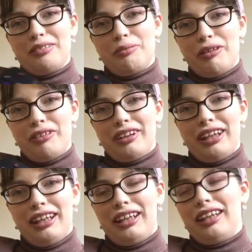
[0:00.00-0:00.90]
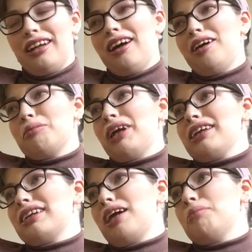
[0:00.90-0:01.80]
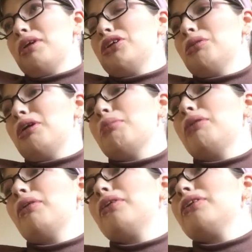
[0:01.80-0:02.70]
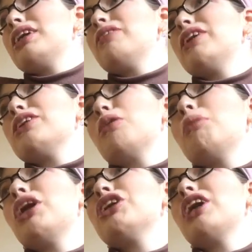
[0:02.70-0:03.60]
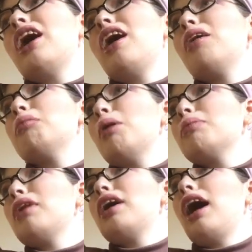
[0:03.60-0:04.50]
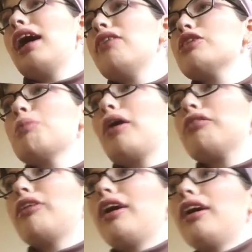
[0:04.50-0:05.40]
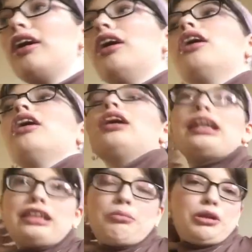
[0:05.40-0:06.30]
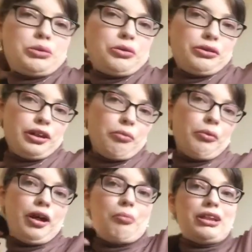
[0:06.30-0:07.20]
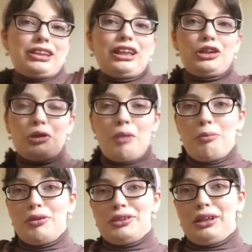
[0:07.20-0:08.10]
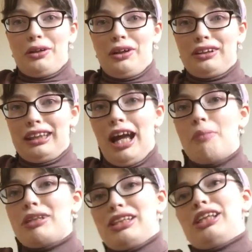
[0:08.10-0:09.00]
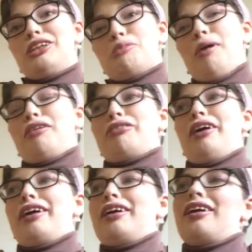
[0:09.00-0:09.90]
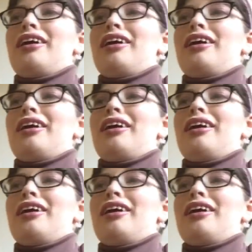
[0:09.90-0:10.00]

My friend Katie, um, yes, I'm enjoying my Roku T V so much. Um, I'm, I have Spotify, in case anybody's wondering, where I'm listening to my music currently. I'm listening to Spotify.